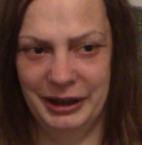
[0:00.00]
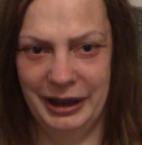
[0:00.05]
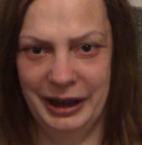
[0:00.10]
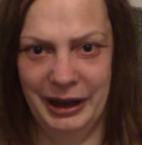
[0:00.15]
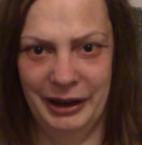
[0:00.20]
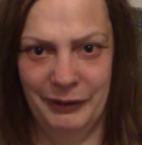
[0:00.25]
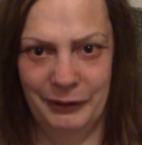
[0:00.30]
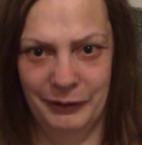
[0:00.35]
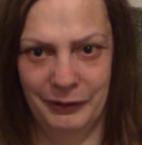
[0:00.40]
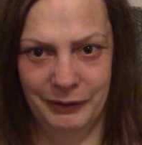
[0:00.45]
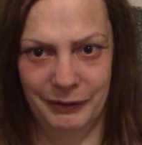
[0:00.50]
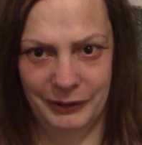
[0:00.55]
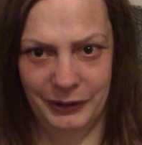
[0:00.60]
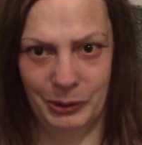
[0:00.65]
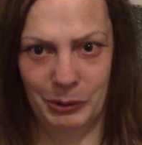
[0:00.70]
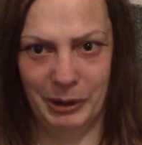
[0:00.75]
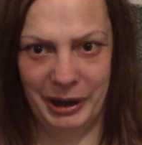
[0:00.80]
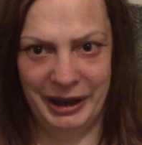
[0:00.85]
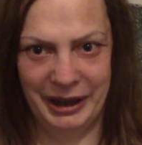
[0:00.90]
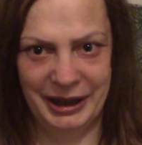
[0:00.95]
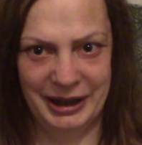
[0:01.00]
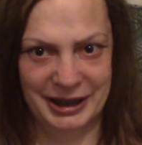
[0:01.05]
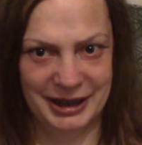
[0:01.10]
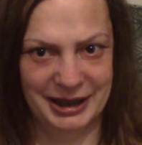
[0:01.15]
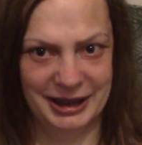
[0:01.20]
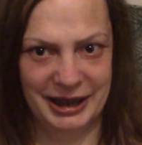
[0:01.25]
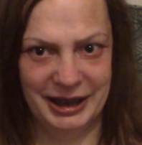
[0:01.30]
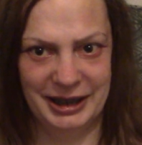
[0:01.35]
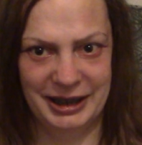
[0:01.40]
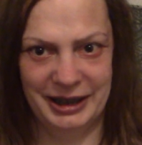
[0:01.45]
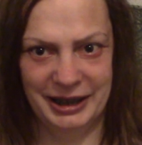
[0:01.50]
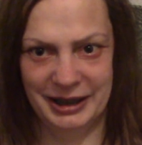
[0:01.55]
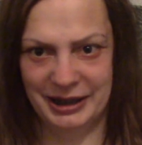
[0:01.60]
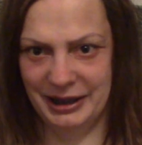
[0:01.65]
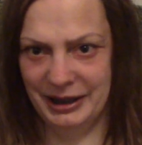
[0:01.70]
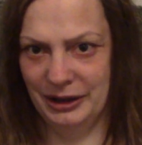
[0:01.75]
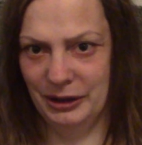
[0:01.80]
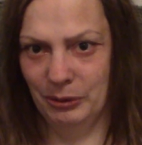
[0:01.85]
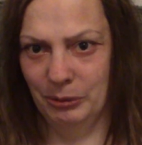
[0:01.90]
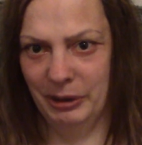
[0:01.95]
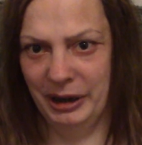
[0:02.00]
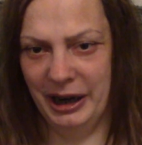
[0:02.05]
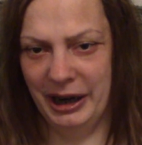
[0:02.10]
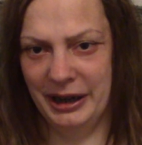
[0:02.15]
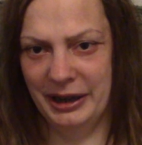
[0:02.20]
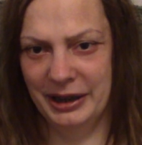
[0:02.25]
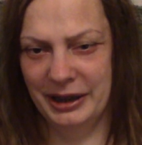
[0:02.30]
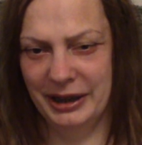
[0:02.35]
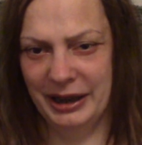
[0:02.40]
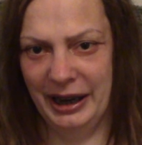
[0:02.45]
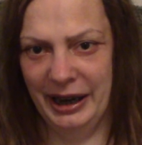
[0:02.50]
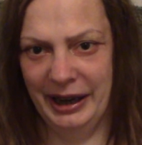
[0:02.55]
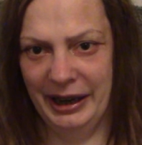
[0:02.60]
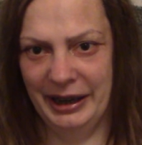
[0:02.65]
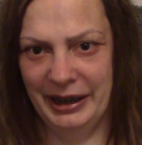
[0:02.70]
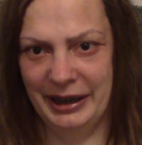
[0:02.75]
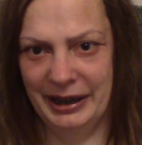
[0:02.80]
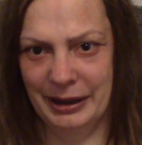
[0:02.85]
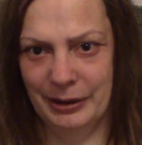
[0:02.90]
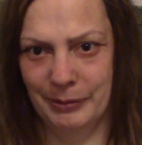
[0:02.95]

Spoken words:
they're quite insidious in the way that they